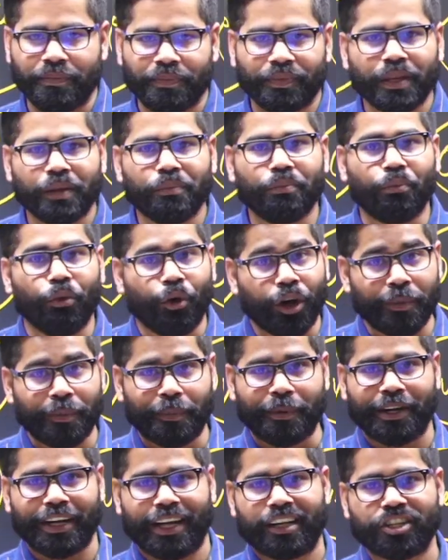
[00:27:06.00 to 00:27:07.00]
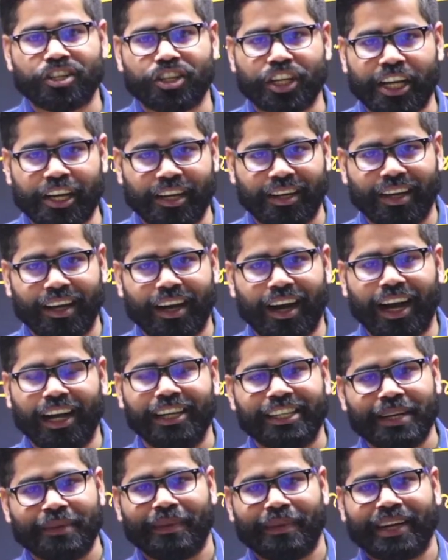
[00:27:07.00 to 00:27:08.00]
more production,
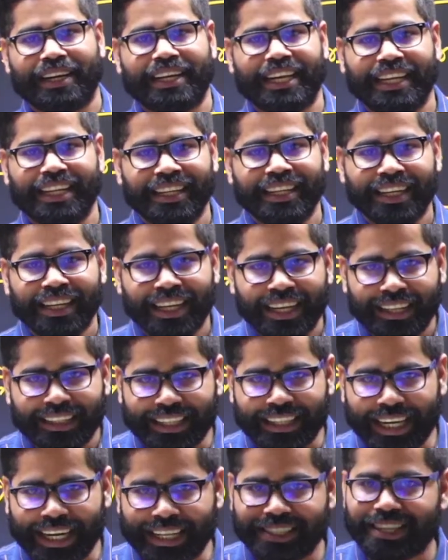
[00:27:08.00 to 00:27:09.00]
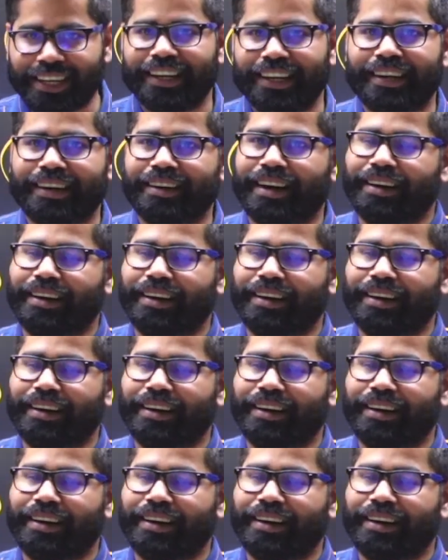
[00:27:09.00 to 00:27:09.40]
ultimately there is a